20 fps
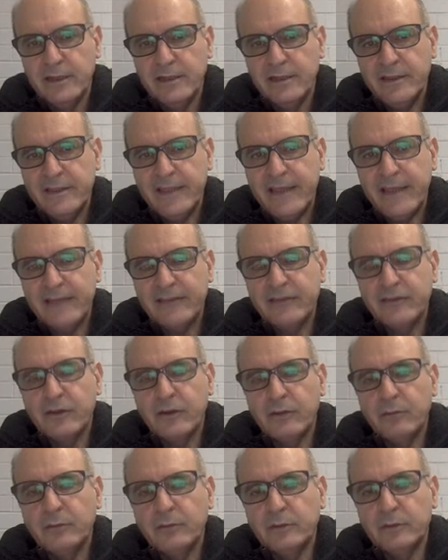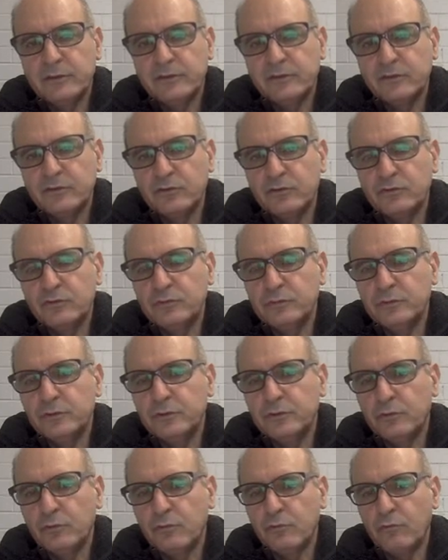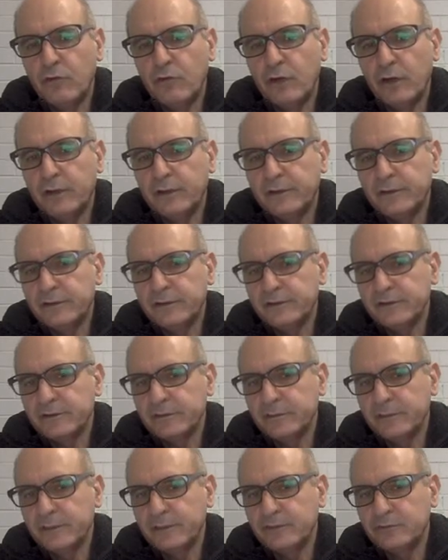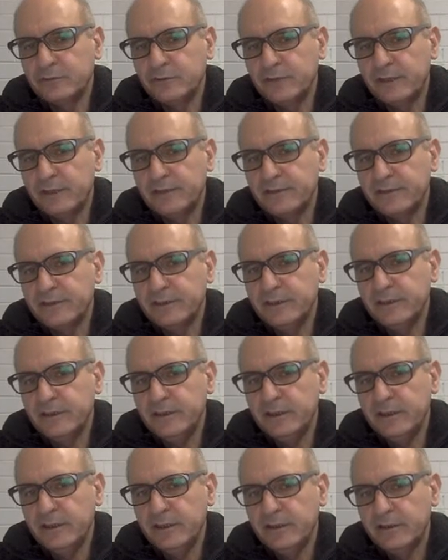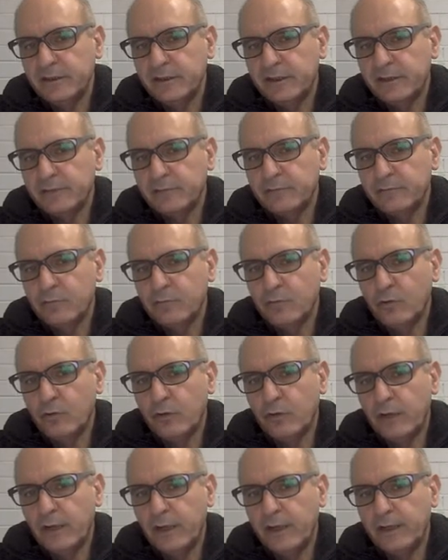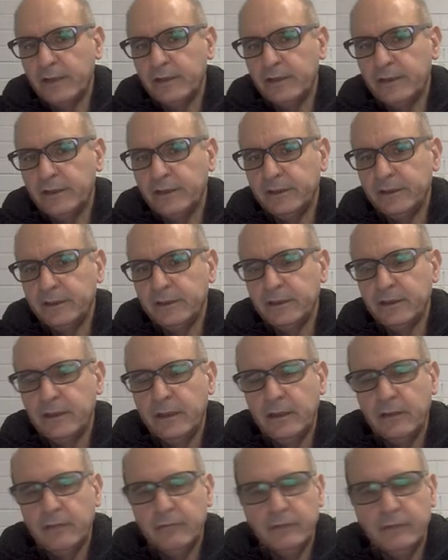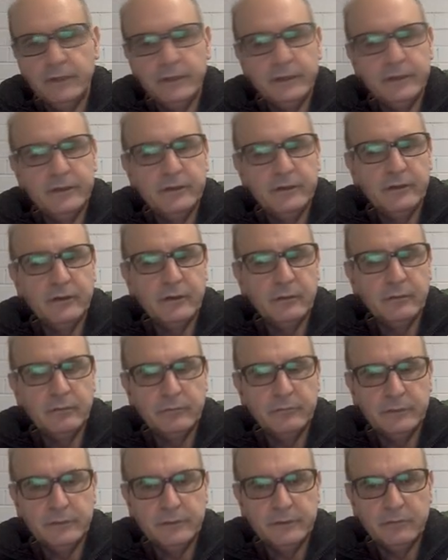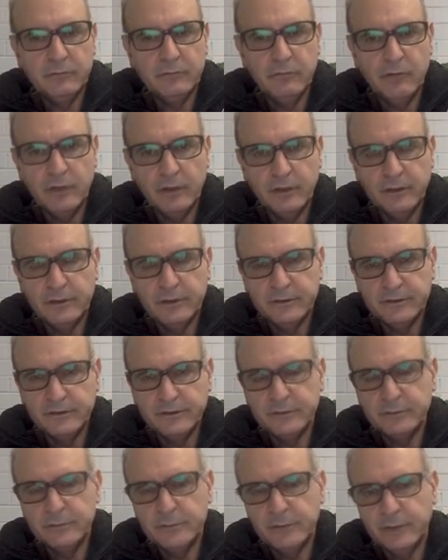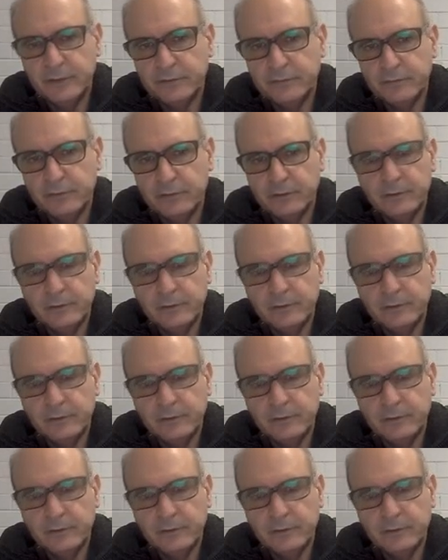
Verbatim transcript: that number is going to be your y-intercept. As you can see, that's 4, and here we ended up with y-intercept as well.